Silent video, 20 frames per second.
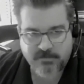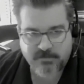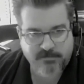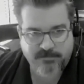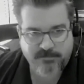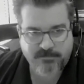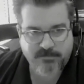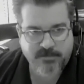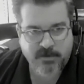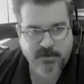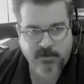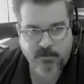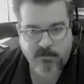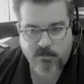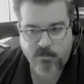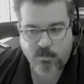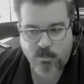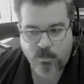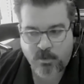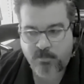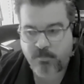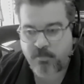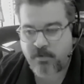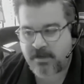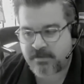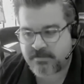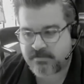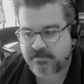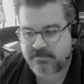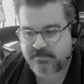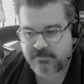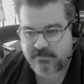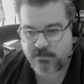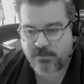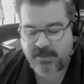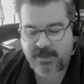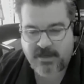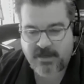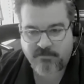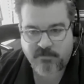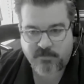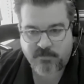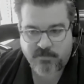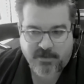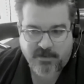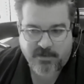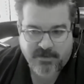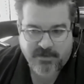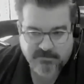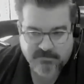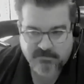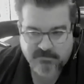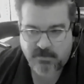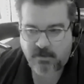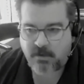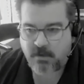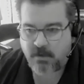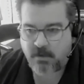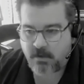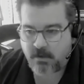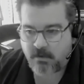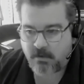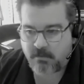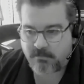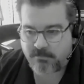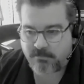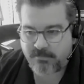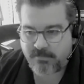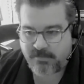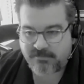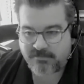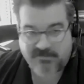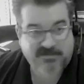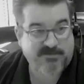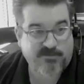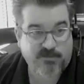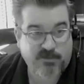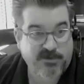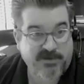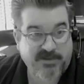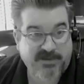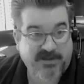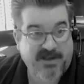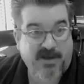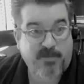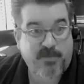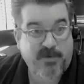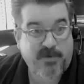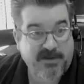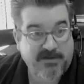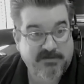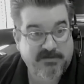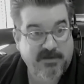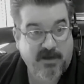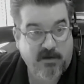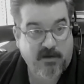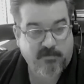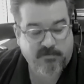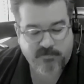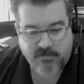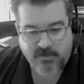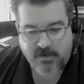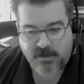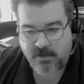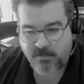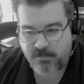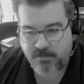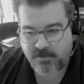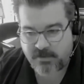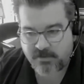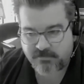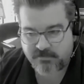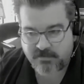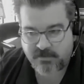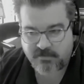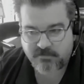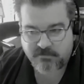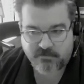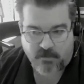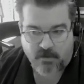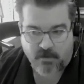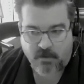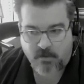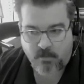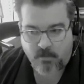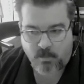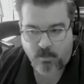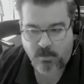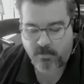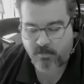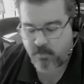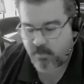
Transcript: of, what processes we have in place, it's really the company itself, because it is all one